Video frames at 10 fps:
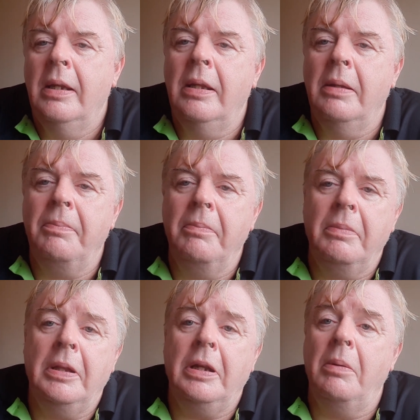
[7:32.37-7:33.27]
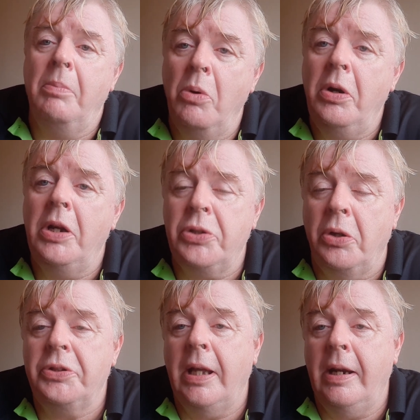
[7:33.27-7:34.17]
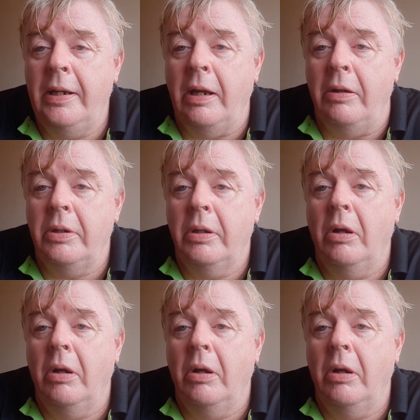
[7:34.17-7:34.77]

There are more assaults carried out